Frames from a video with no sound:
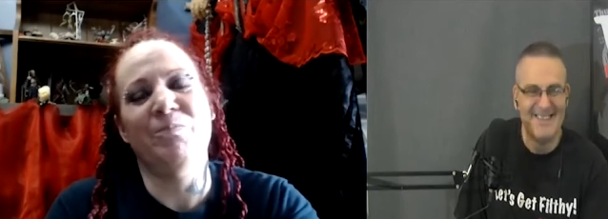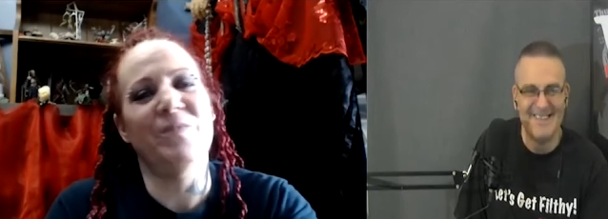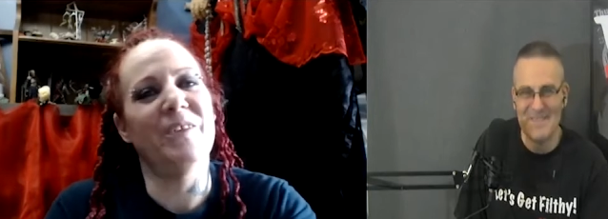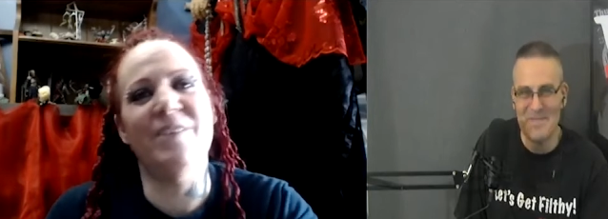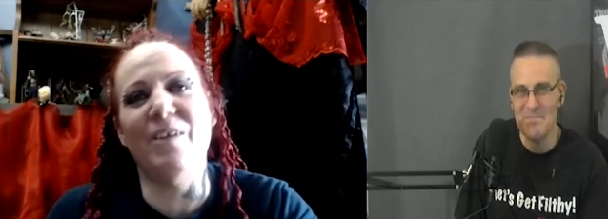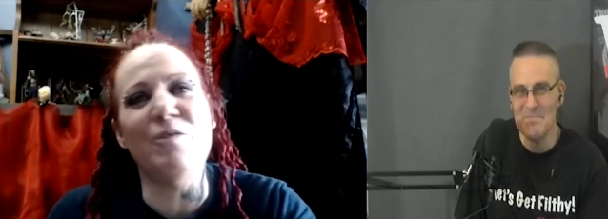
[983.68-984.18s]

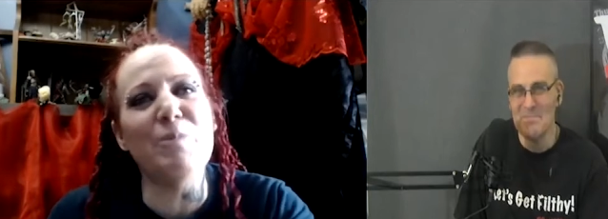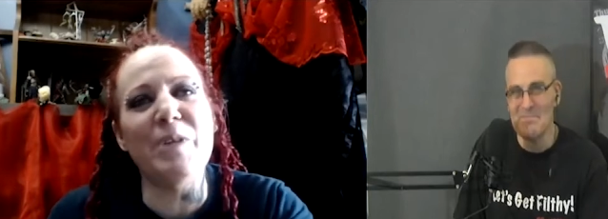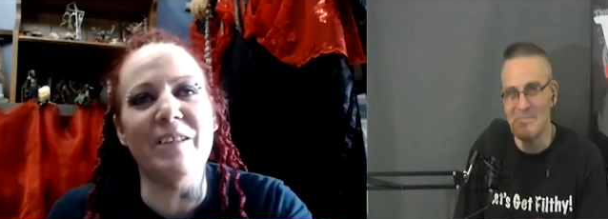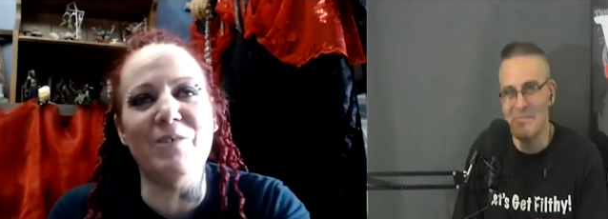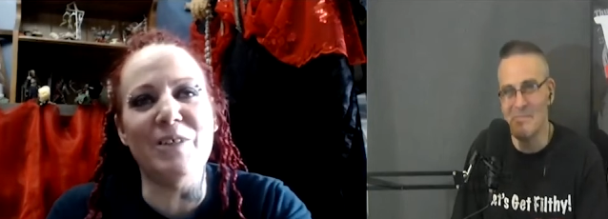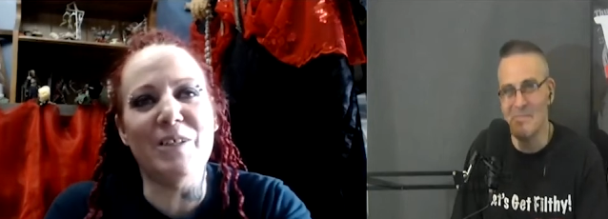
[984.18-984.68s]
Speaker 1: Doesn't everybody
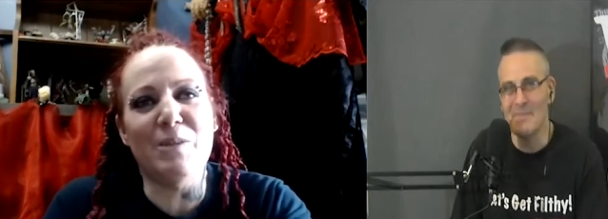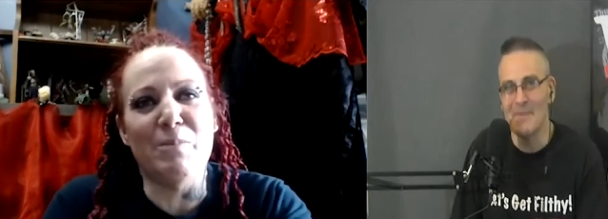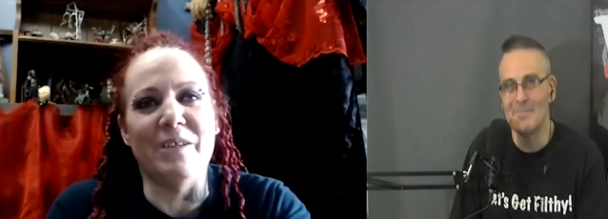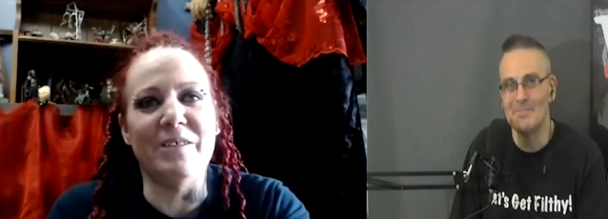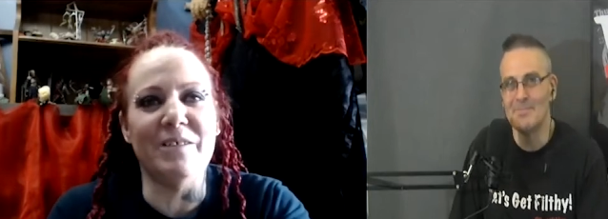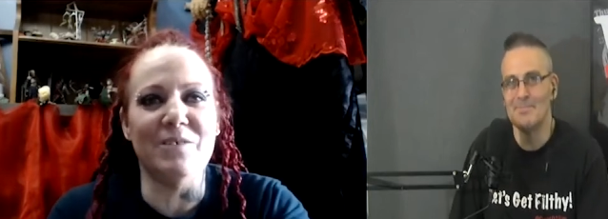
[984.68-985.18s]
like going to the
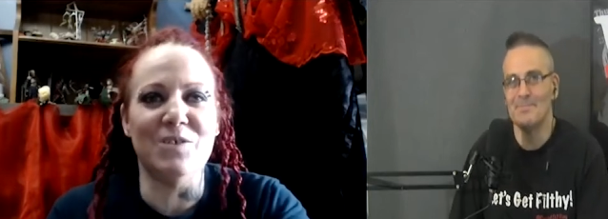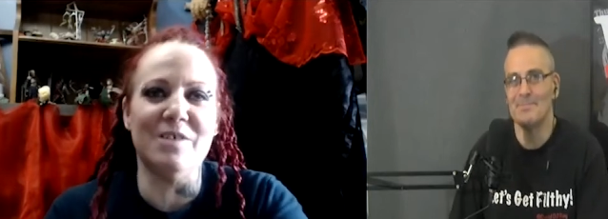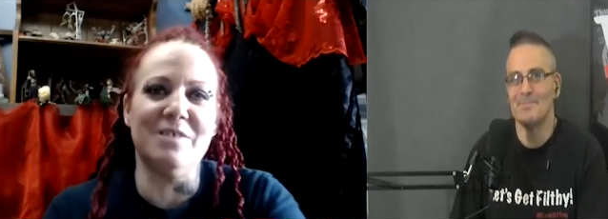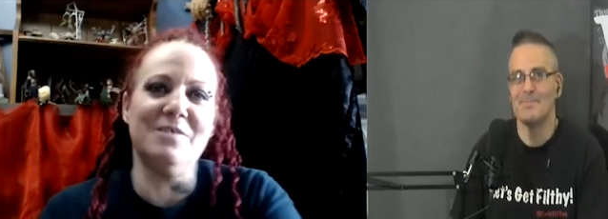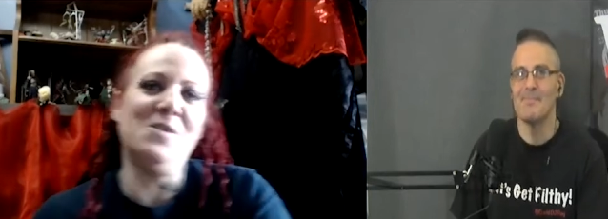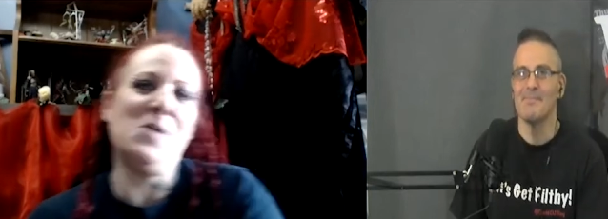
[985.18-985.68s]
penthouse
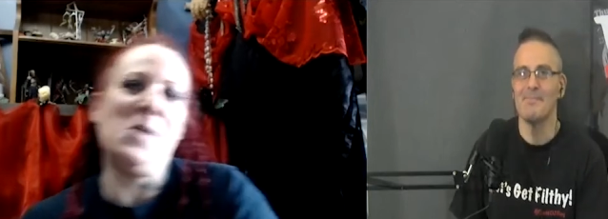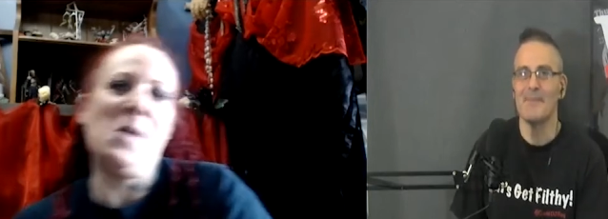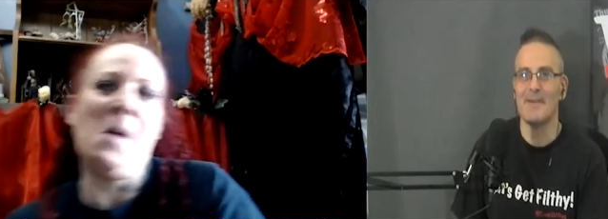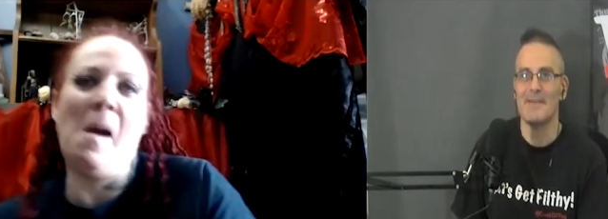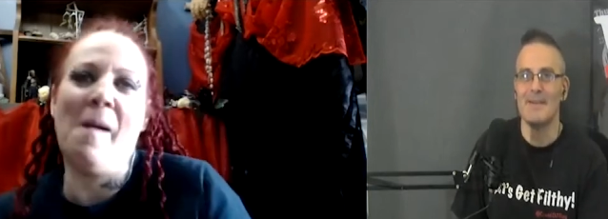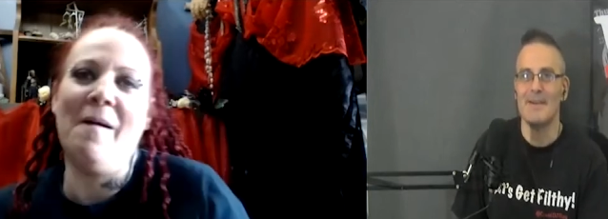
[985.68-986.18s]
though?
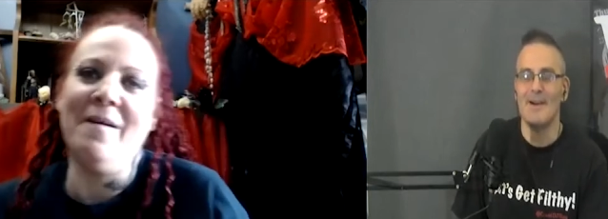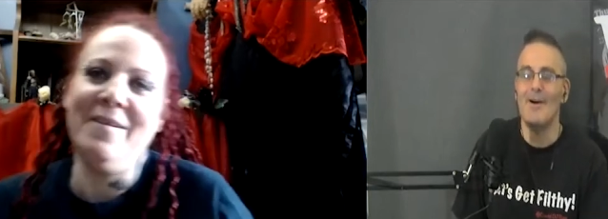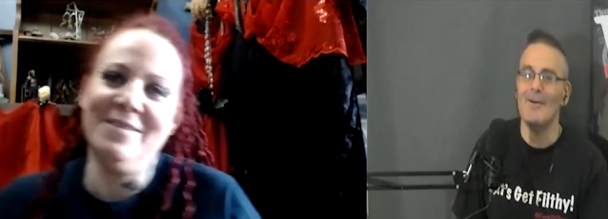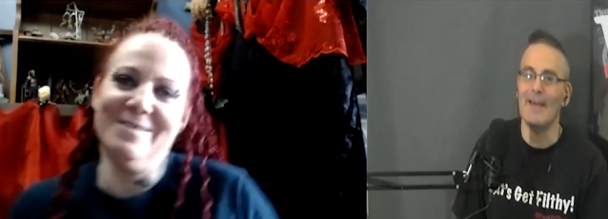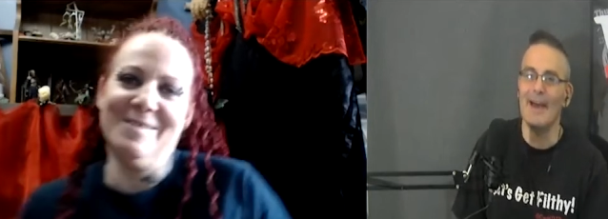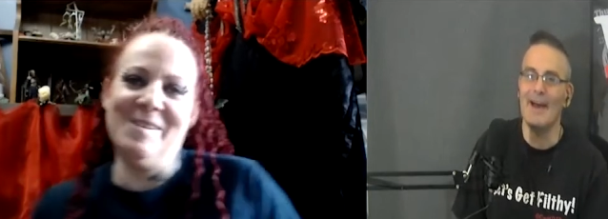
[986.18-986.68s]
Speaker 2: Oh
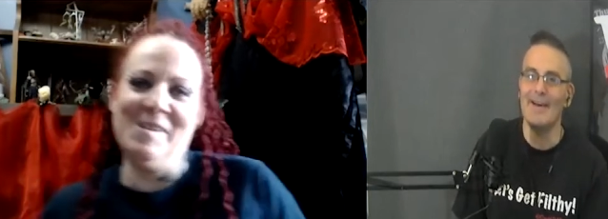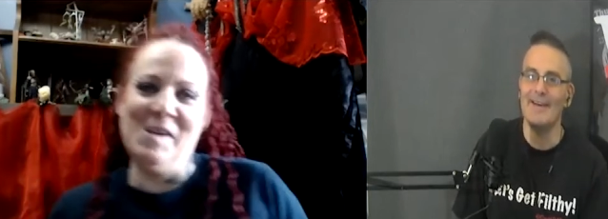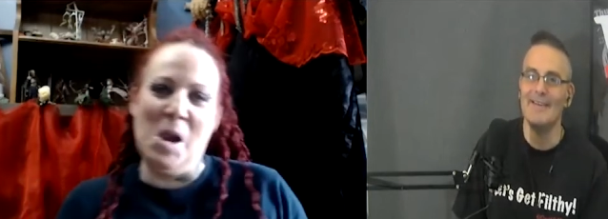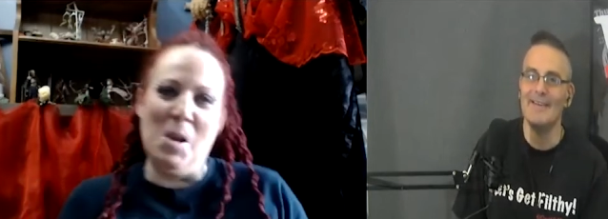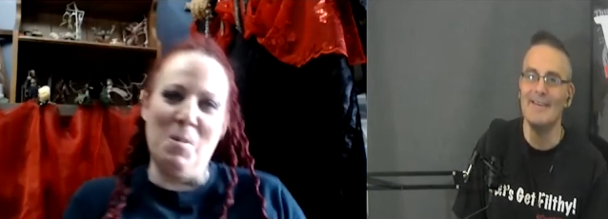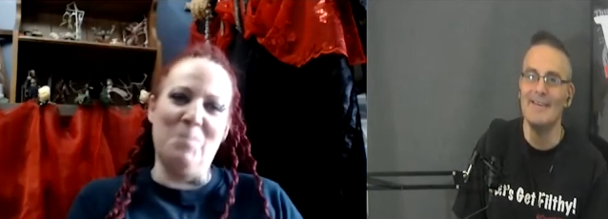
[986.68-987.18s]
yeah.
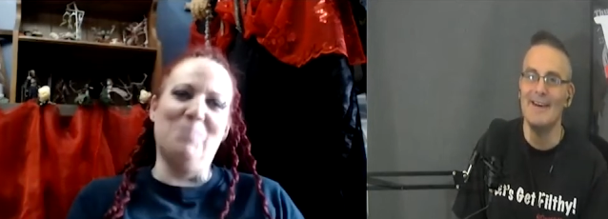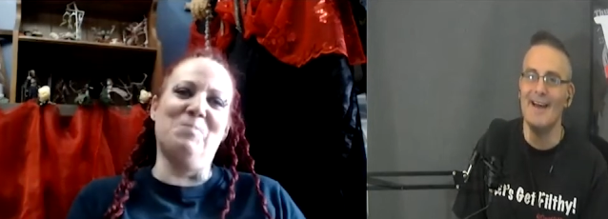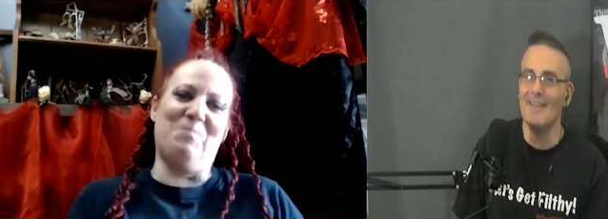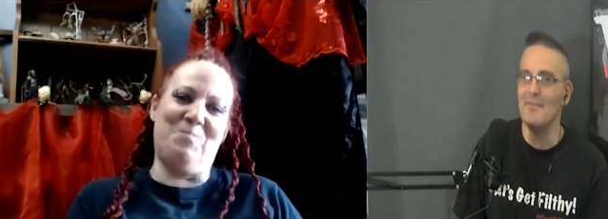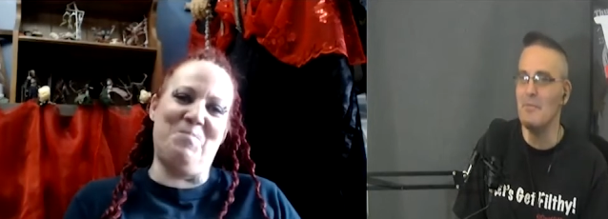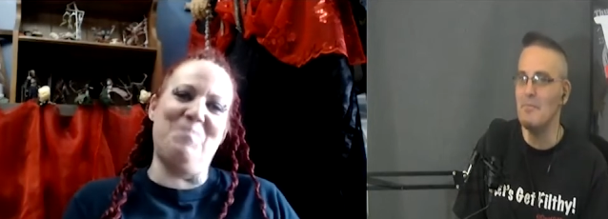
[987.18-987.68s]
I
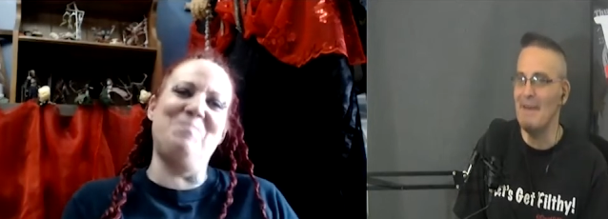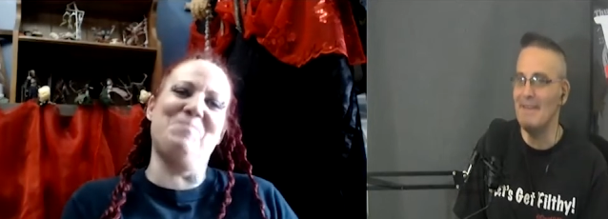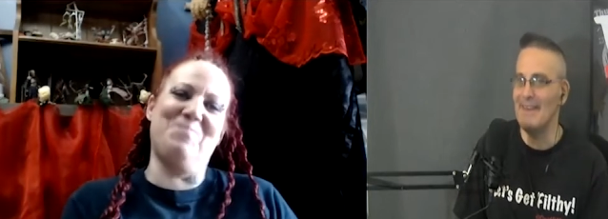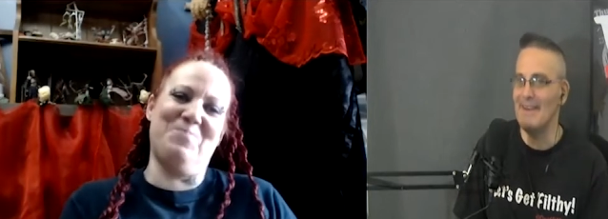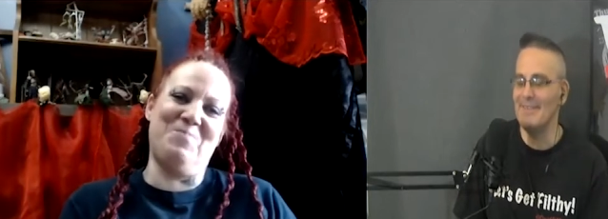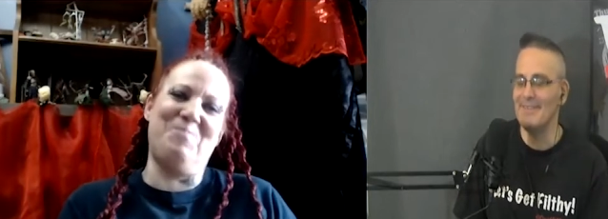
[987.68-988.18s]
love the
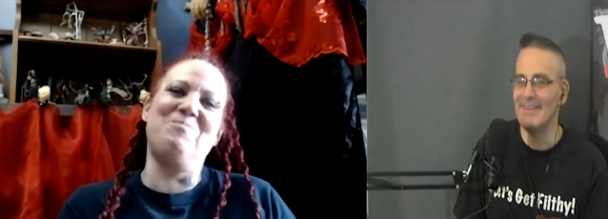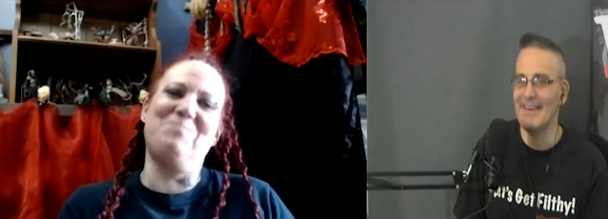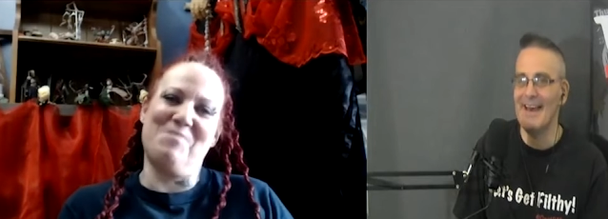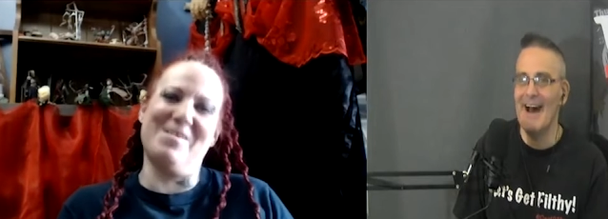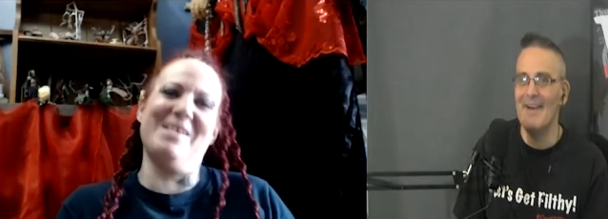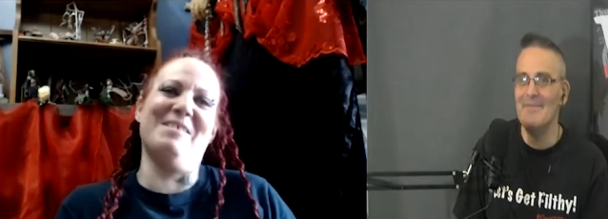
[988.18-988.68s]
penthouse. I